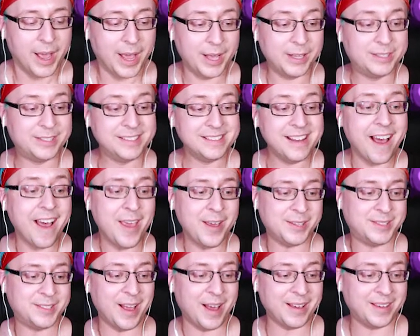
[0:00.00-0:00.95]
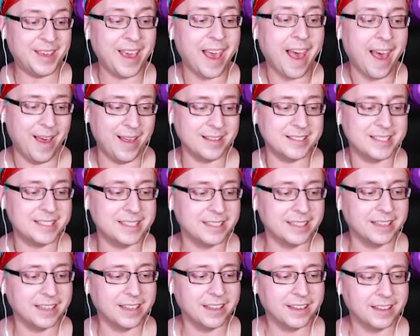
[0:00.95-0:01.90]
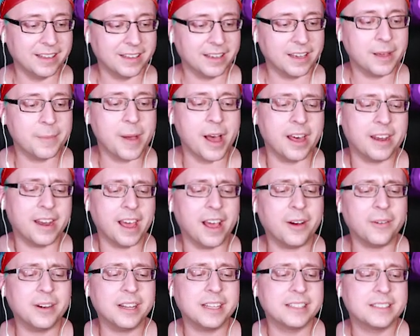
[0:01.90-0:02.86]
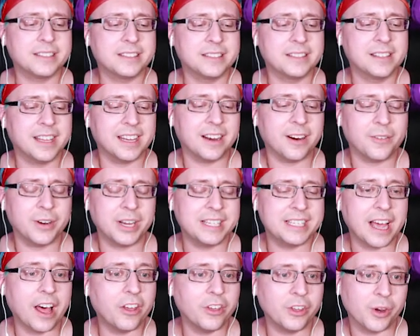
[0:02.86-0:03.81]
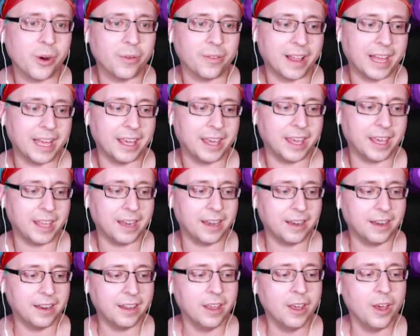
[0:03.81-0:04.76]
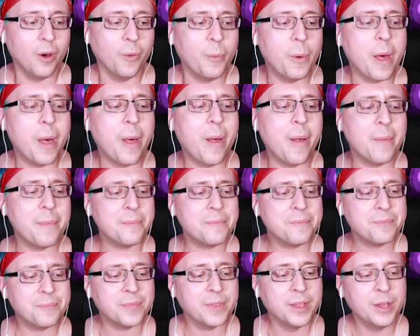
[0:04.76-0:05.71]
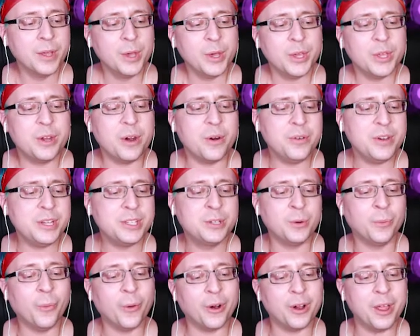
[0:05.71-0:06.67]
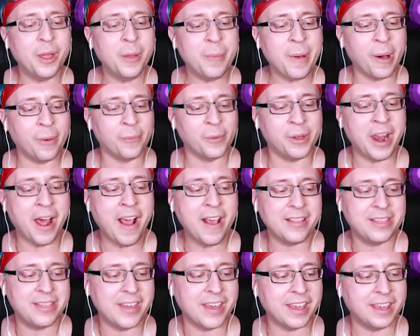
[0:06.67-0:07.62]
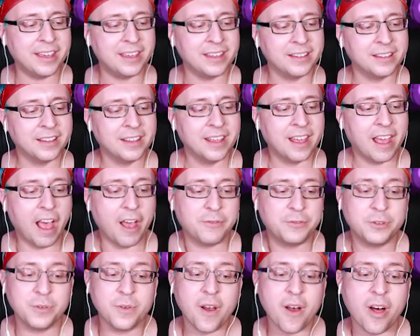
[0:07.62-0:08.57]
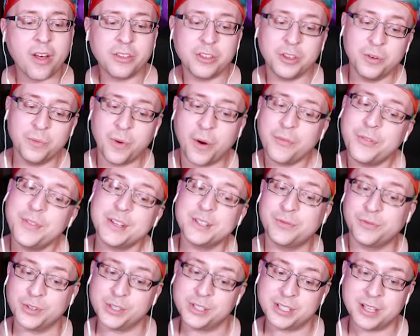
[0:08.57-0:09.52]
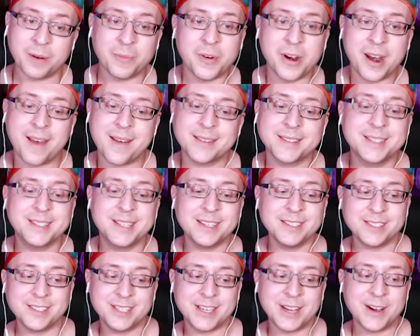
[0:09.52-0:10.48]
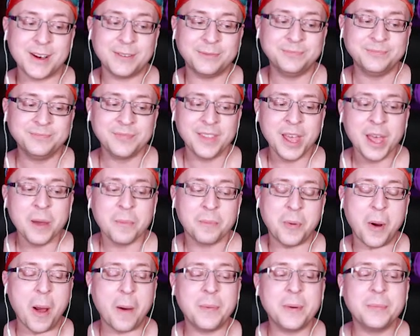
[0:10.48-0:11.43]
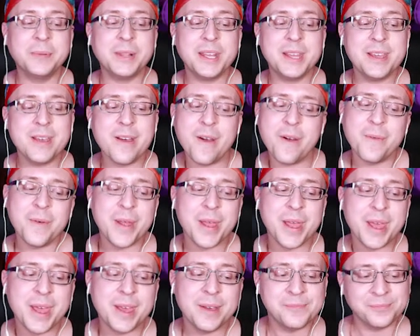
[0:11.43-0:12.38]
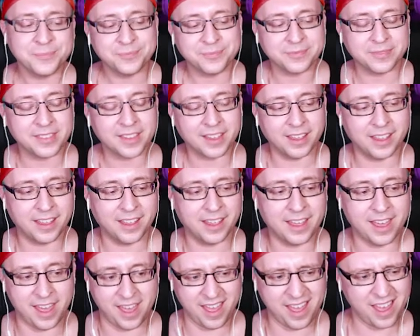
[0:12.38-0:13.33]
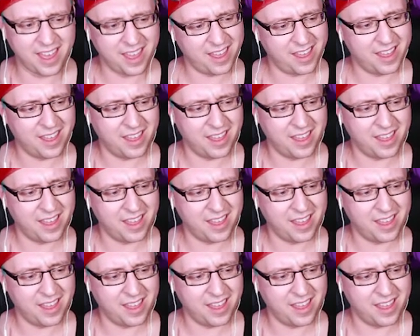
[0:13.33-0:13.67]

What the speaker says: It's nice, I guess. Come on, I can already tell you don't like it. Well, you don't need to worry about what I think. After all, you wrote this for someone else, didn't you? Probably Yuri. Eh?